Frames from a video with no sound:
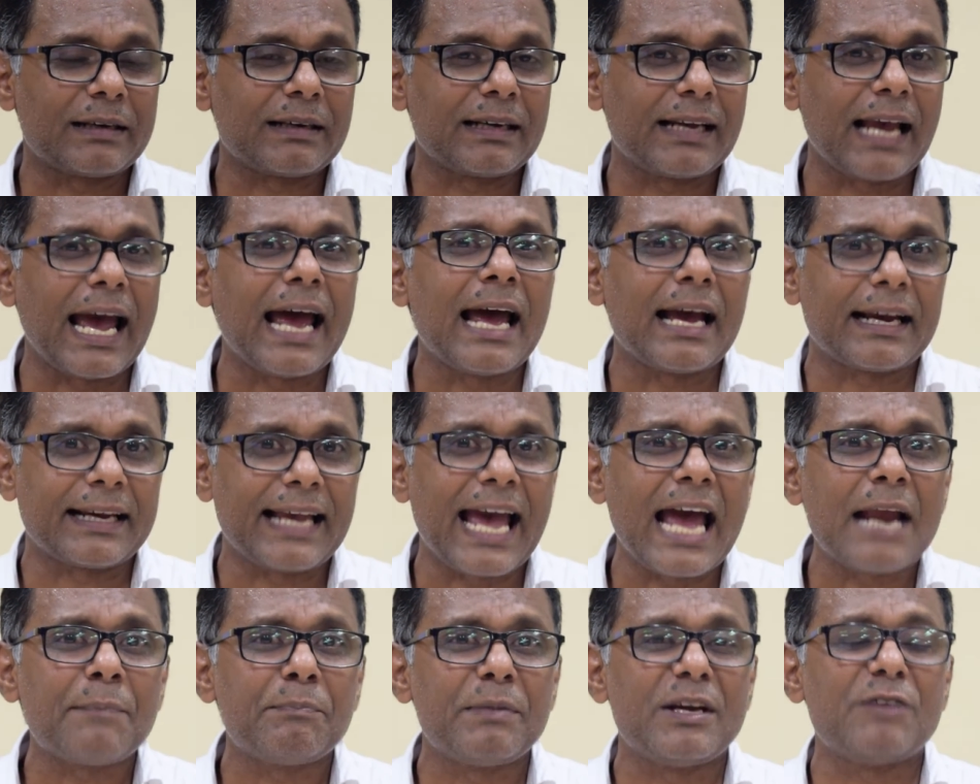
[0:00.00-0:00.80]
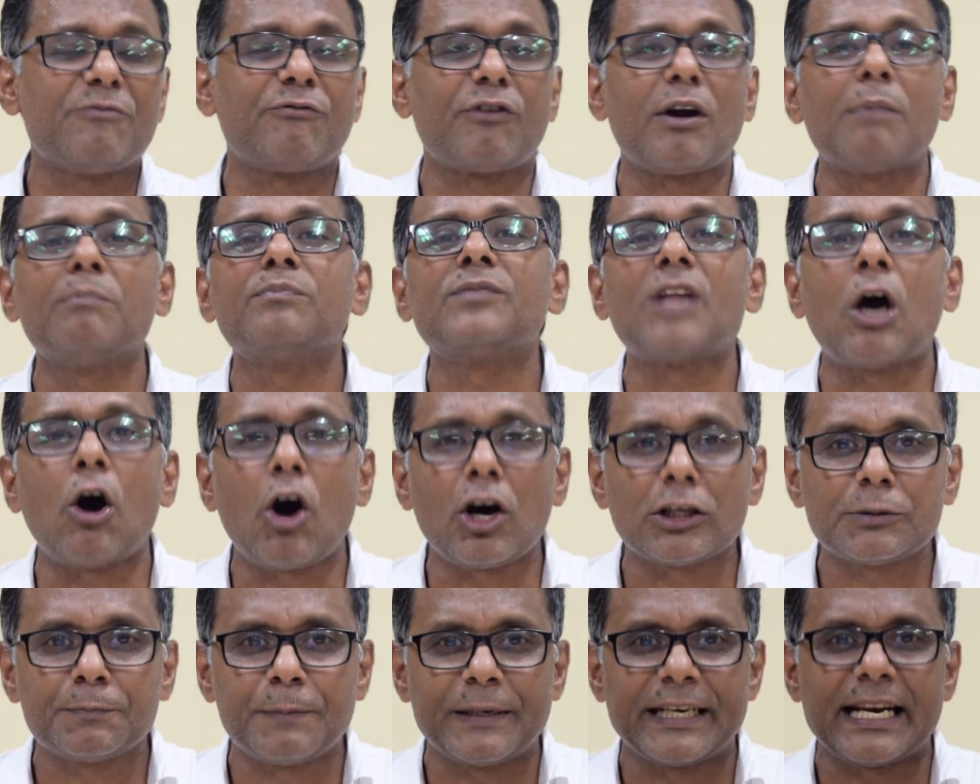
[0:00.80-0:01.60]
can be from the
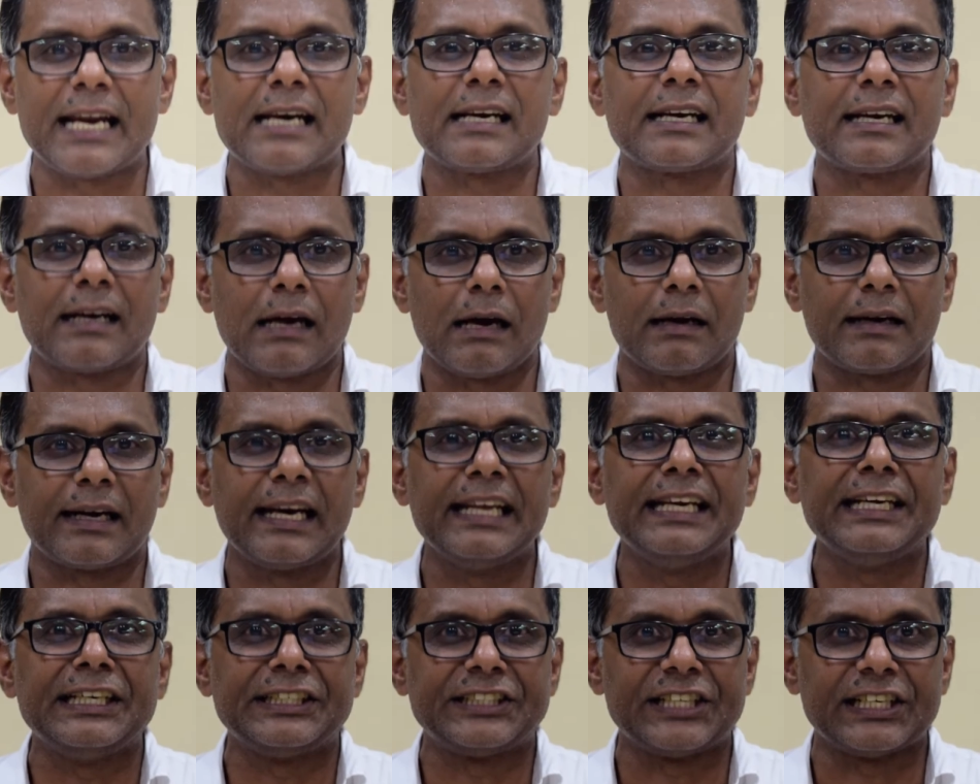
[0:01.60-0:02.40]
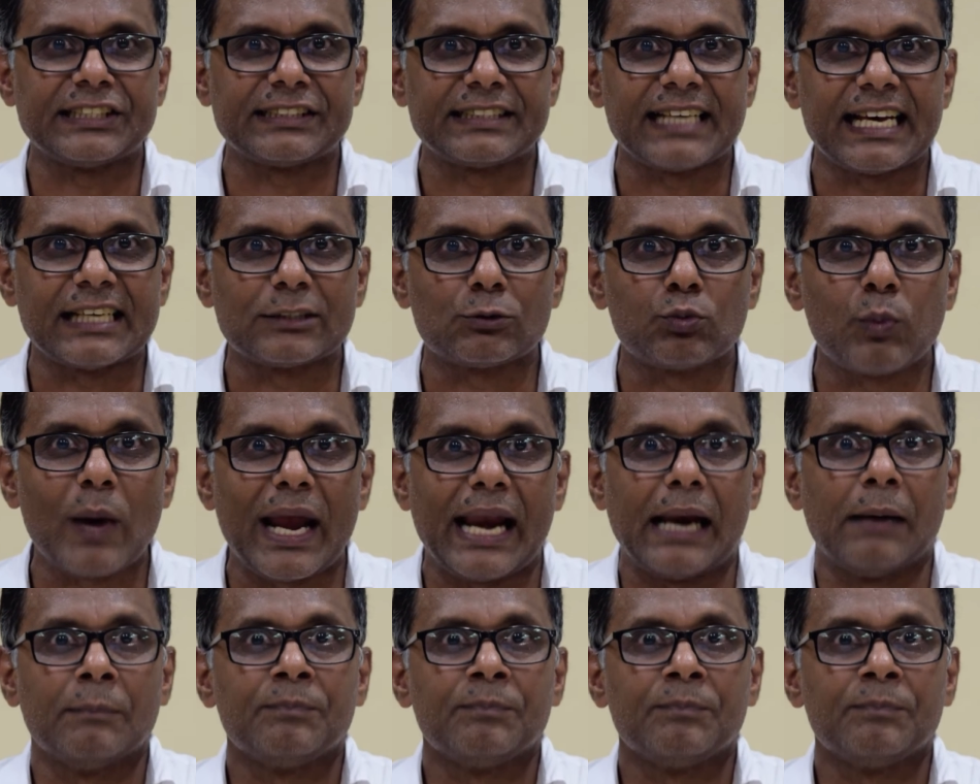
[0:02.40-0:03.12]
hospital clinicians as well.